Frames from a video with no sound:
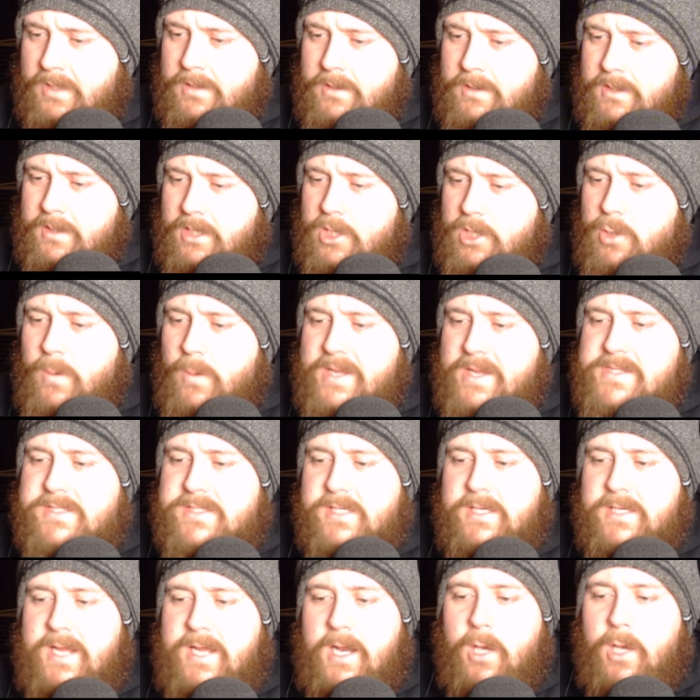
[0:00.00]
Who wins,
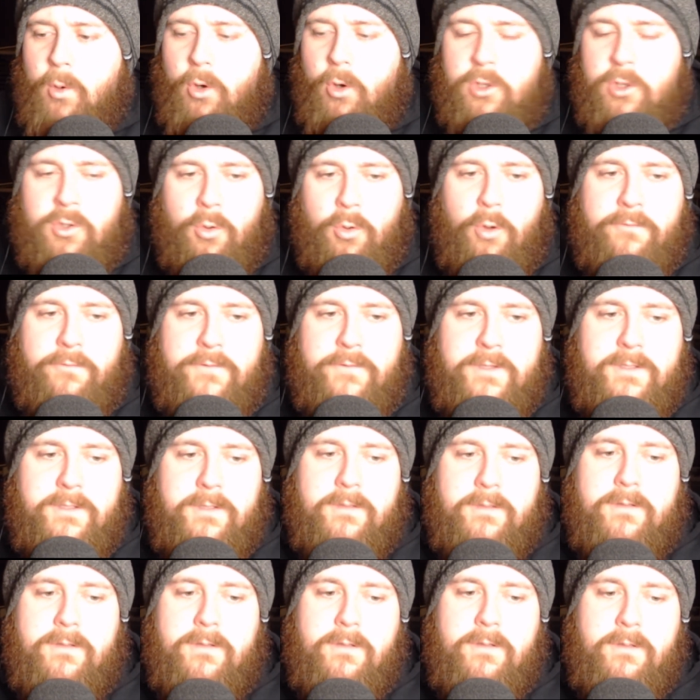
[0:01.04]
Canelo or Crawford?
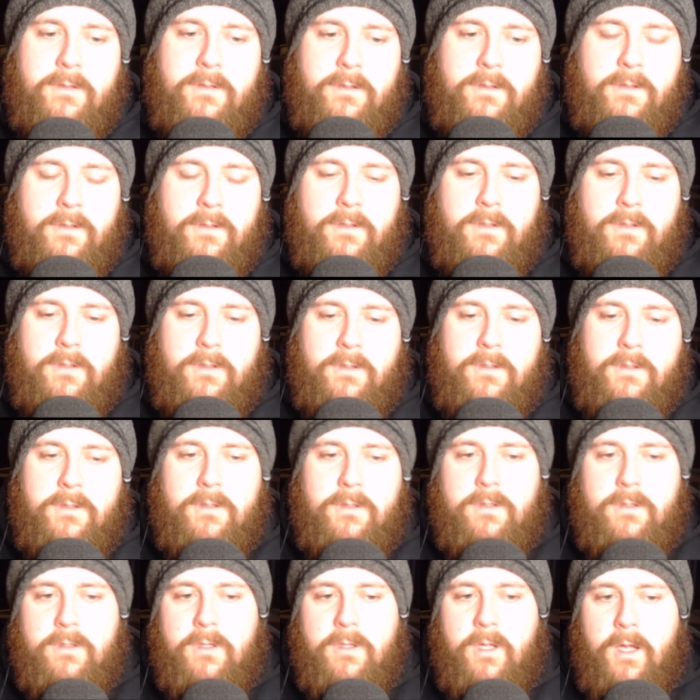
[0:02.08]

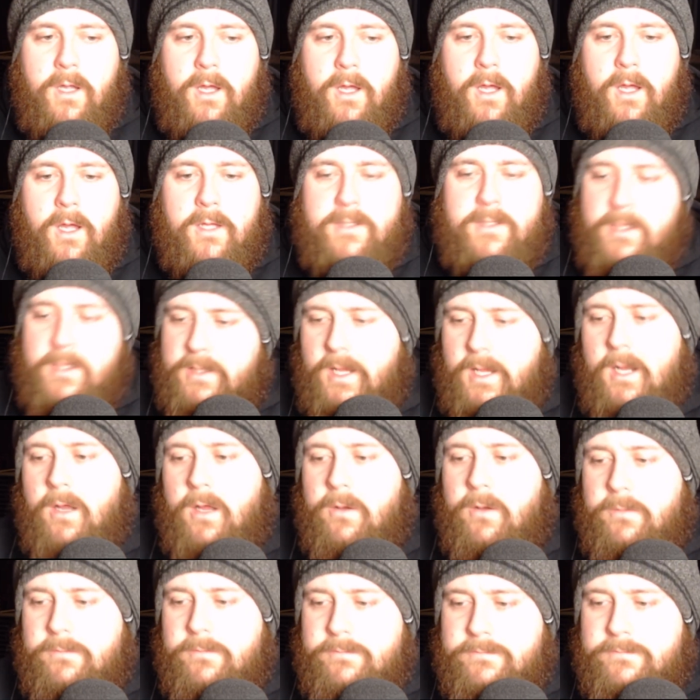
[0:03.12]

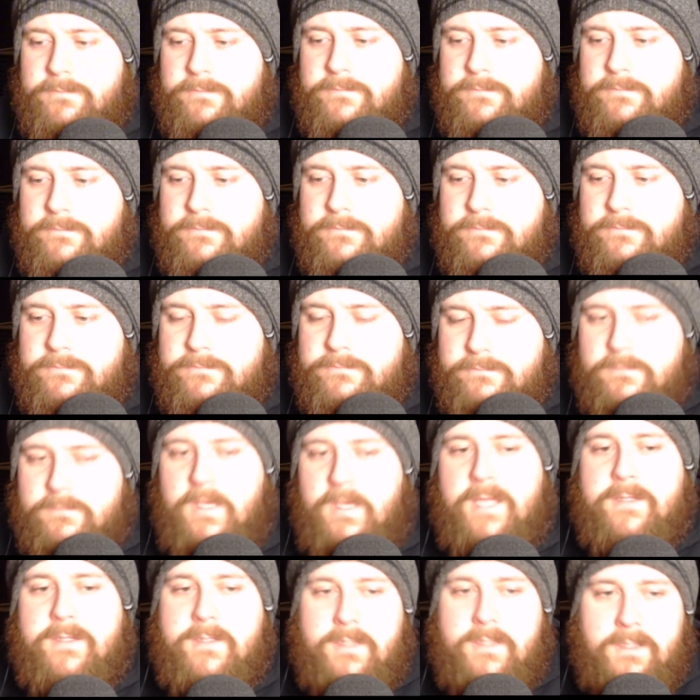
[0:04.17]
Canelo.
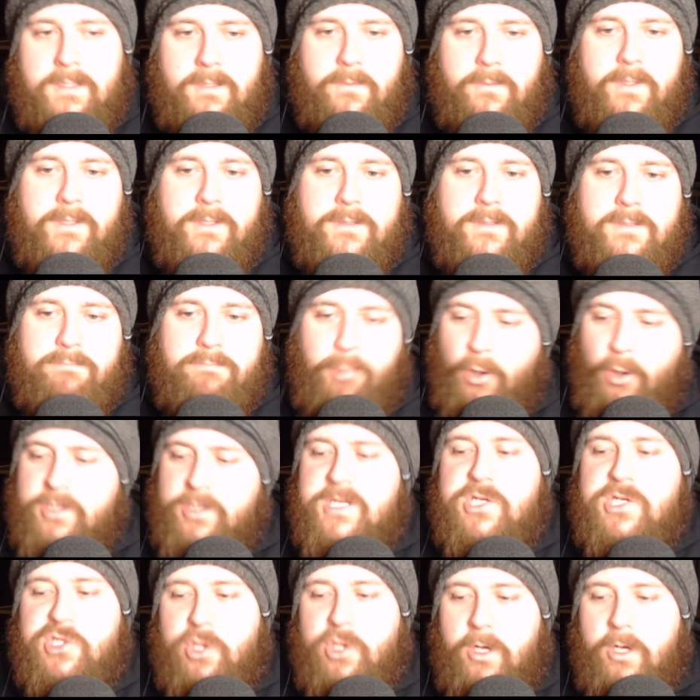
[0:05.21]
I think he wins.
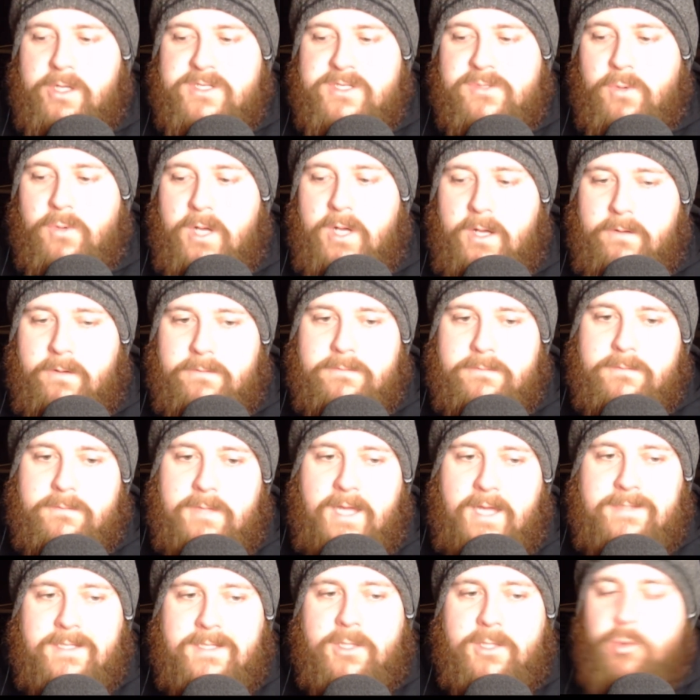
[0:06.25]
Body shot as well.
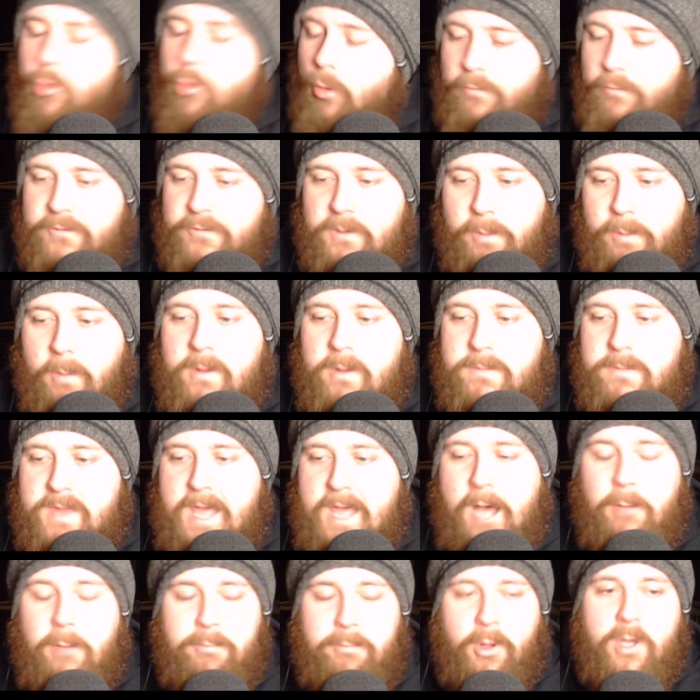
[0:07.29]
I think Crawford will probably be
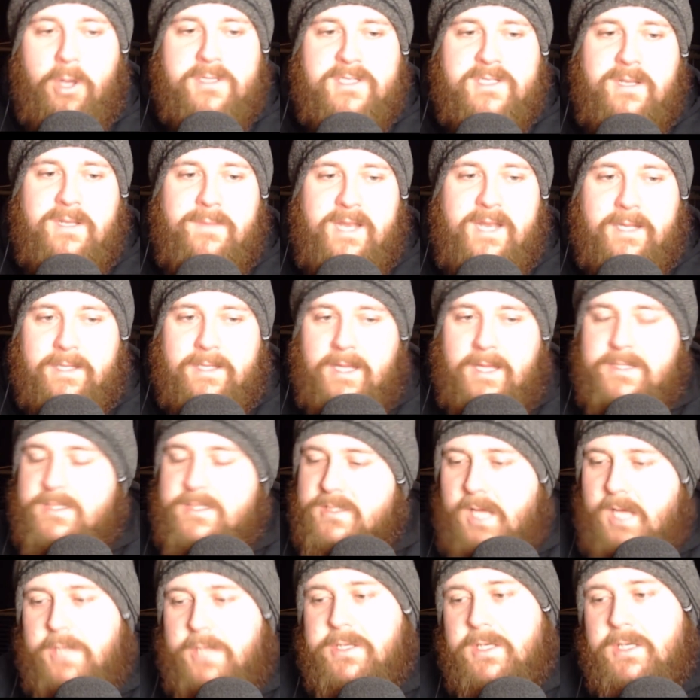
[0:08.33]
outboxing him and then get
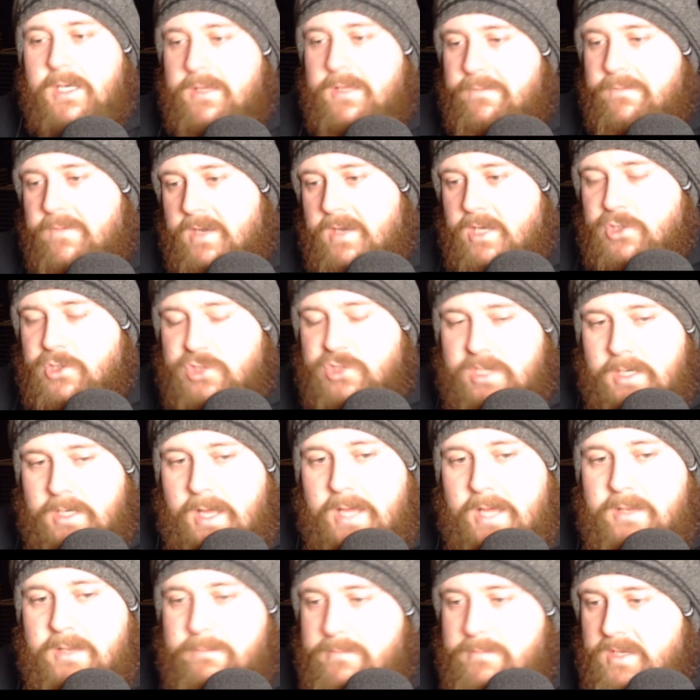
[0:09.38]
suddenly finished in
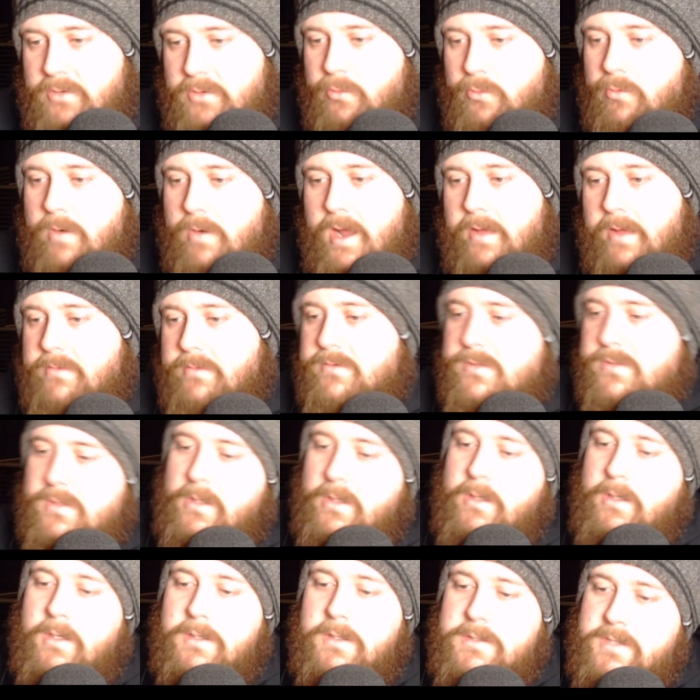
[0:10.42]
like the middle rounds.
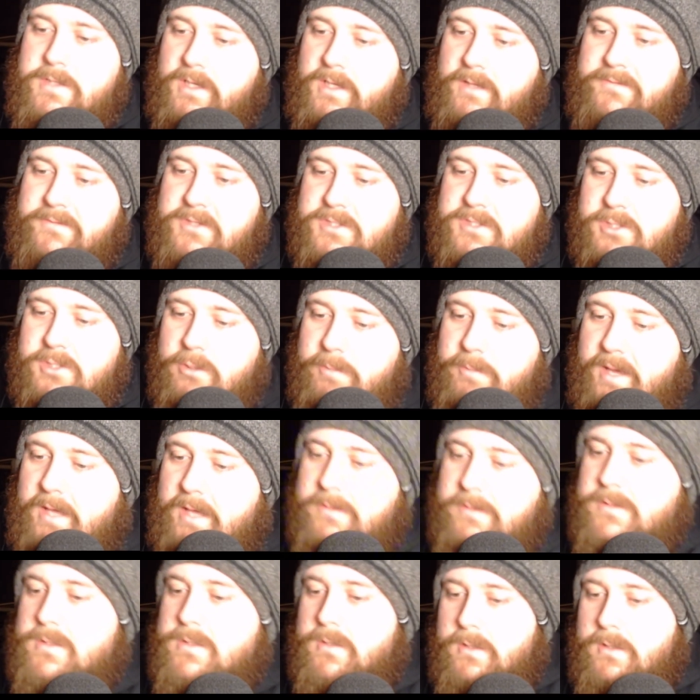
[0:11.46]
Thank you for the
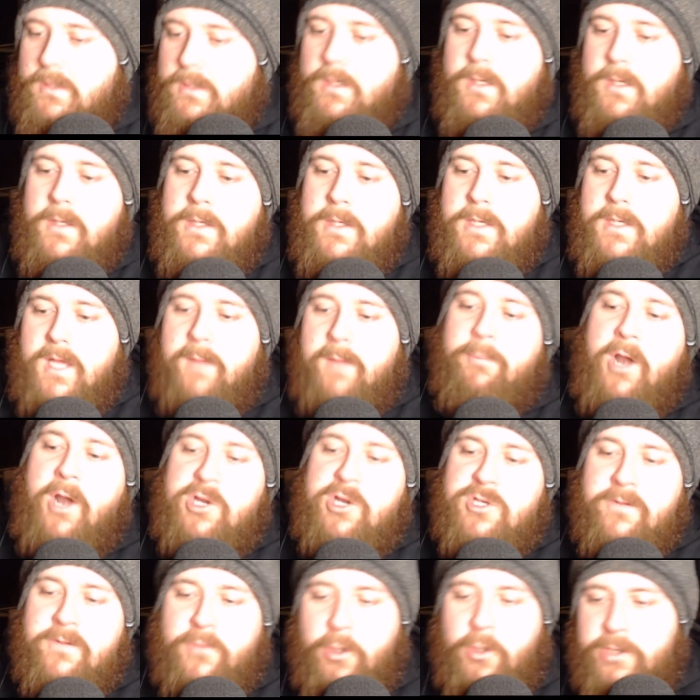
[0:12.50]
£2.
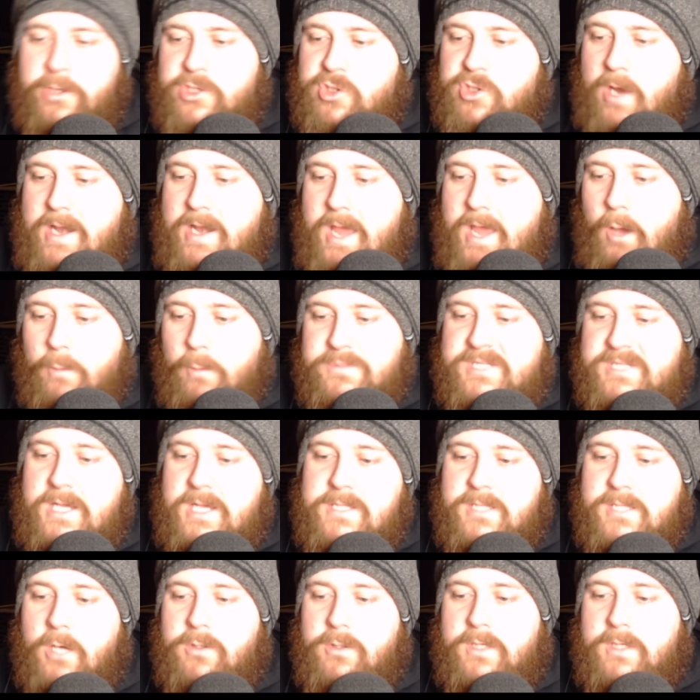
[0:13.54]
Impression of Conor trying to help
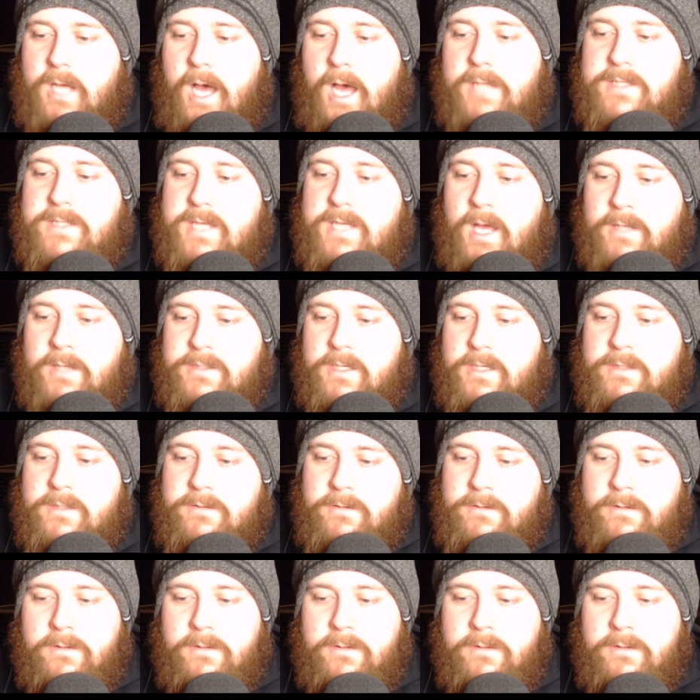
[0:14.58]
Tito cut the onion.